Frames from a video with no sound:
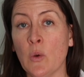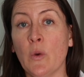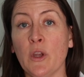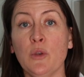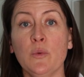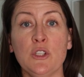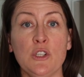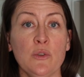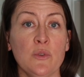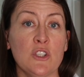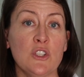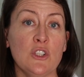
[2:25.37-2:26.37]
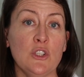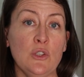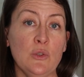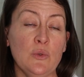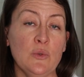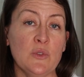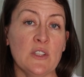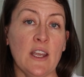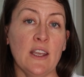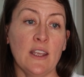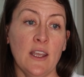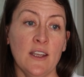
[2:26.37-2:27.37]
What you would do is use
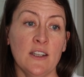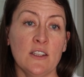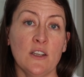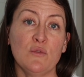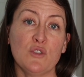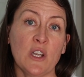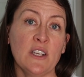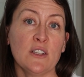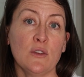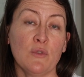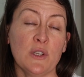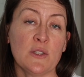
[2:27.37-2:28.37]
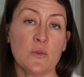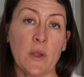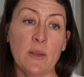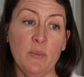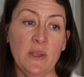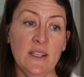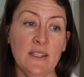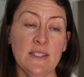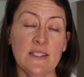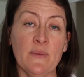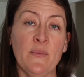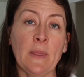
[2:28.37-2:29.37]
a can of drained and rinsed white
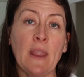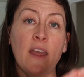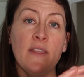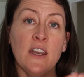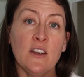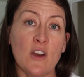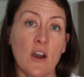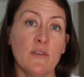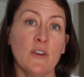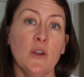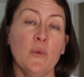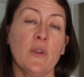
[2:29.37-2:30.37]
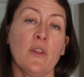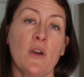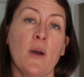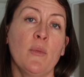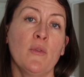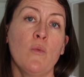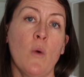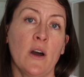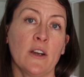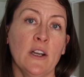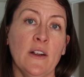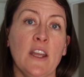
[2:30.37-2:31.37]
beans and then cover it with a cup of
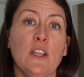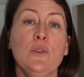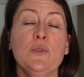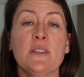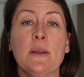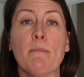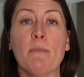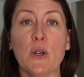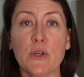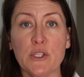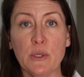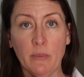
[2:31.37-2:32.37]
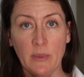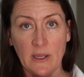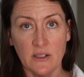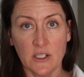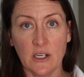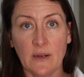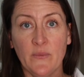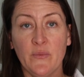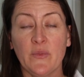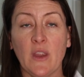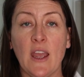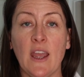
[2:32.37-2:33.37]
water, use an immersion blender,
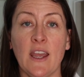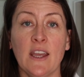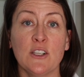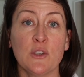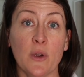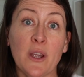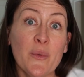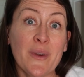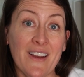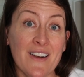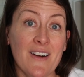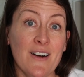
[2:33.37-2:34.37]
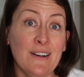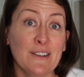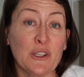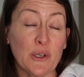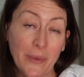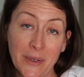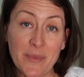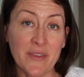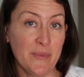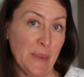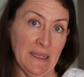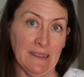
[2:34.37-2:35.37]
and create what I call cream
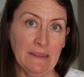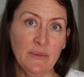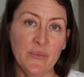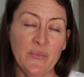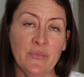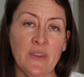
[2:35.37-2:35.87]
of bean,